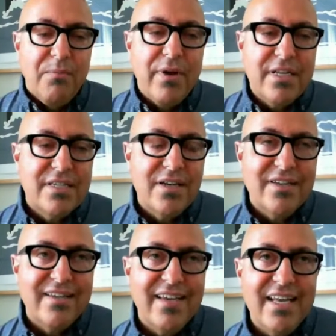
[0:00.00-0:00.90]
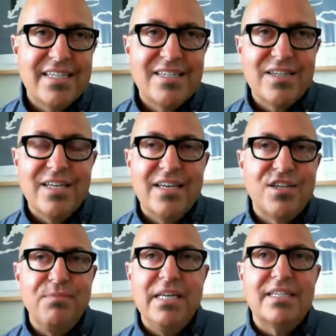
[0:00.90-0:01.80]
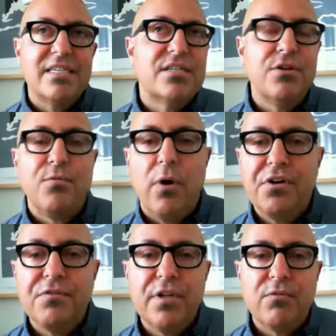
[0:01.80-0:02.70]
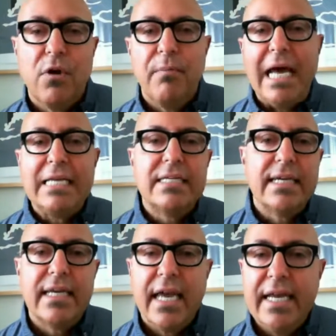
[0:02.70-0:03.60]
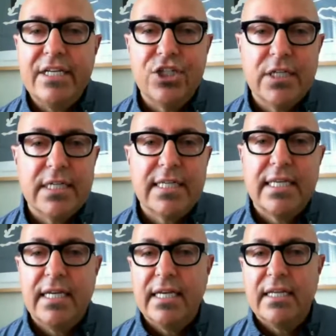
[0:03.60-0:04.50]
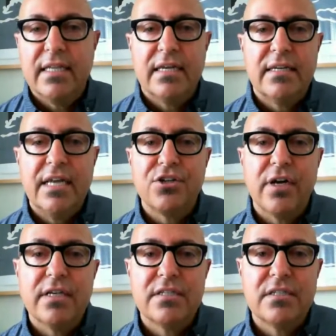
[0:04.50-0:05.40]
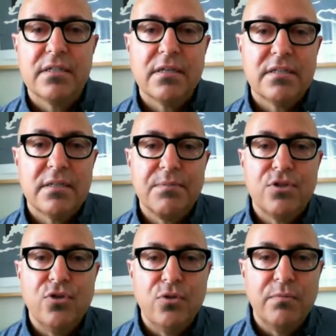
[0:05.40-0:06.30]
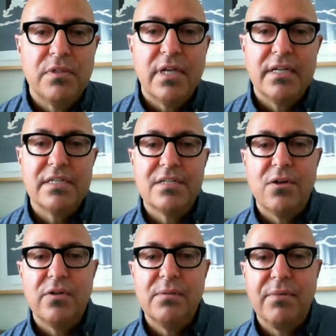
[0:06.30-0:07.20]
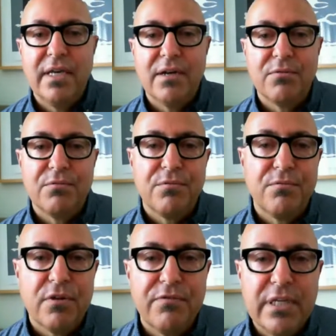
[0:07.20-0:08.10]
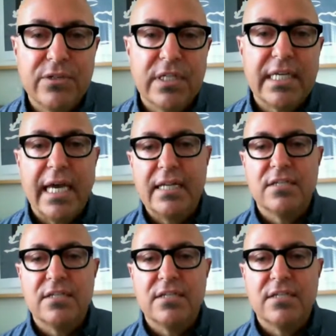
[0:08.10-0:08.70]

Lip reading: to me, it's this sort of wonderfully romantic, ancient thing that nature has subsumed and is slowly being revealed again.